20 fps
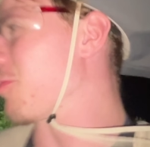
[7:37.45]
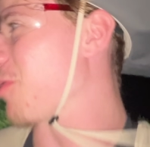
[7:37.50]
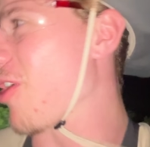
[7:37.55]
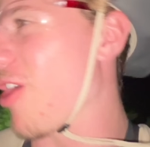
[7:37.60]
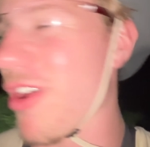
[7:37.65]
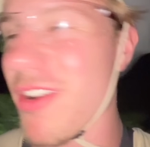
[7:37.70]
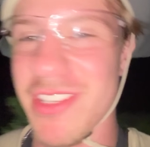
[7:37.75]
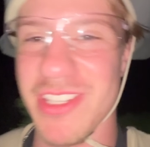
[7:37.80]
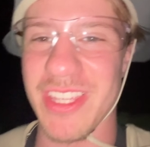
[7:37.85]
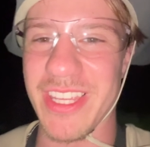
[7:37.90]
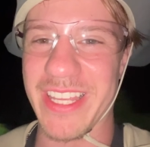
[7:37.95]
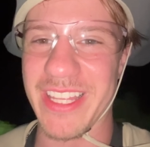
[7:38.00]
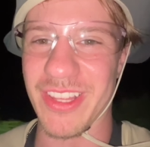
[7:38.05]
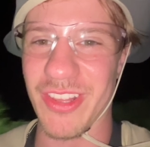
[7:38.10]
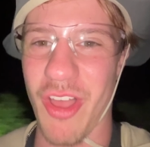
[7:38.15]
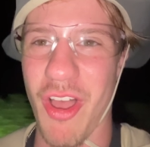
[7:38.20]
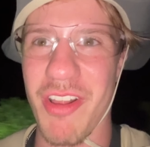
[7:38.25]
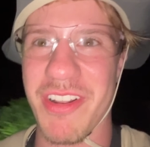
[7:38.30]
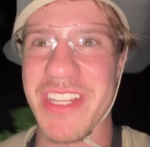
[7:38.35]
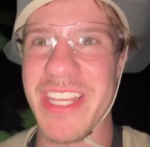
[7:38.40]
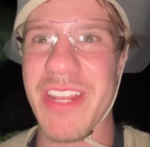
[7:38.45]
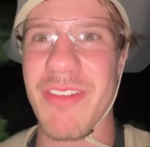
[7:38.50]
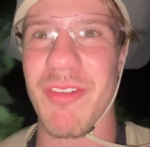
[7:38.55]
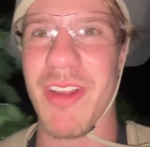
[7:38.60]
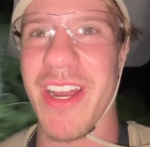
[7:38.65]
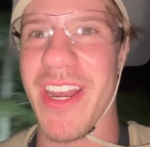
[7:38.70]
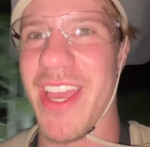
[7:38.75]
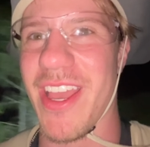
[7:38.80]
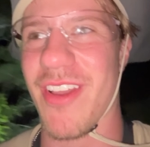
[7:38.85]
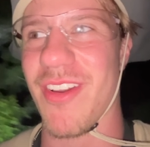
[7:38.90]
We're honestly locked in
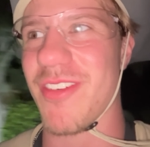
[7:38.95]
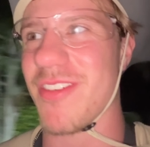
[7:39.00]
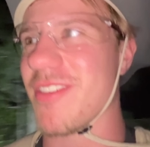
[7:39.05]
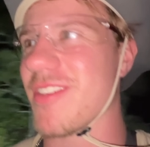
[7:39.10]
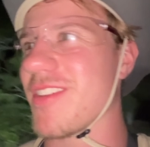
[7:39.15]
right now.